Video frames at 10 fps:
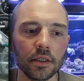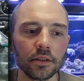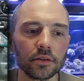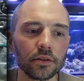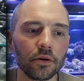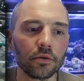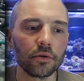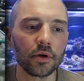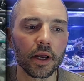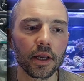So
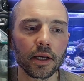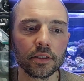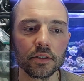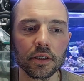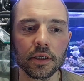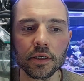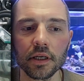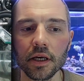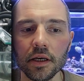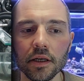I actually
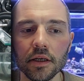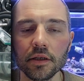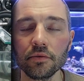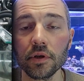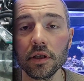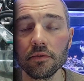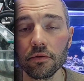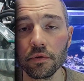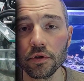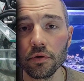drilled 4
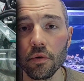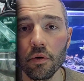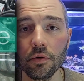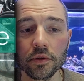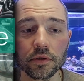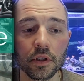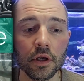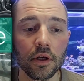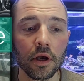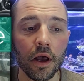new holes
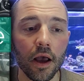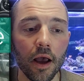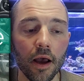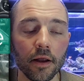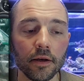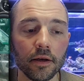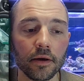and